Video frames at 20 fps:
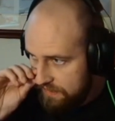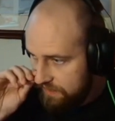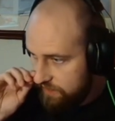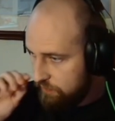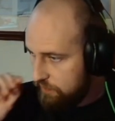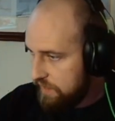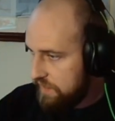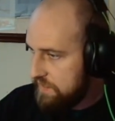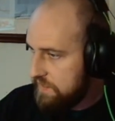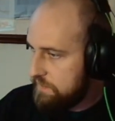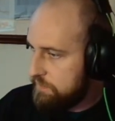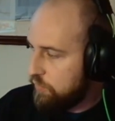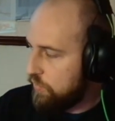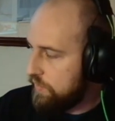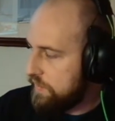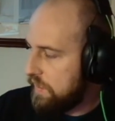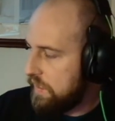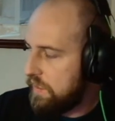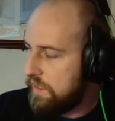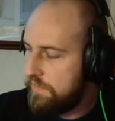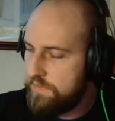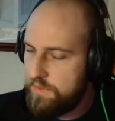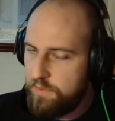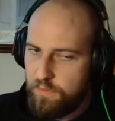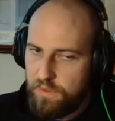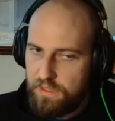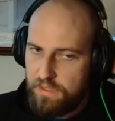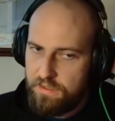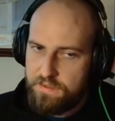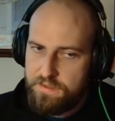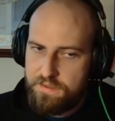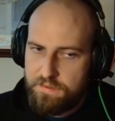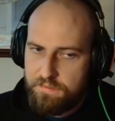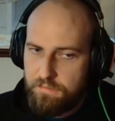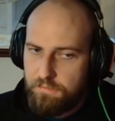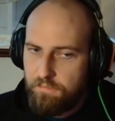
2 minutes is more than enough to win this.